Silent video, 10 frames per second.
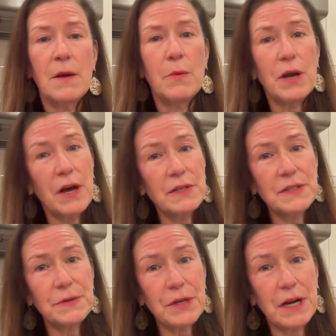We
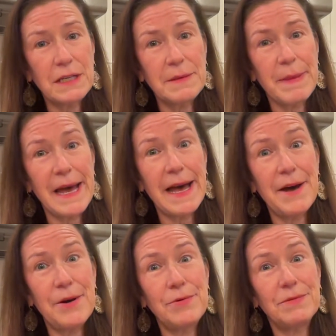also talked
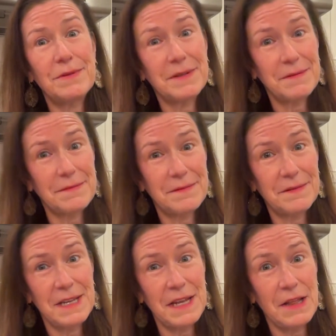about
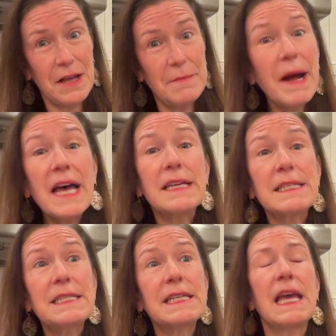Elon
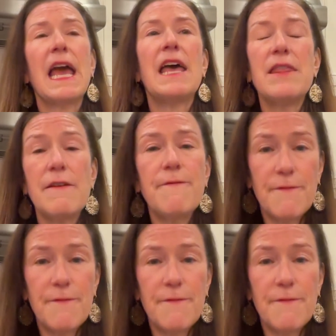Musk and the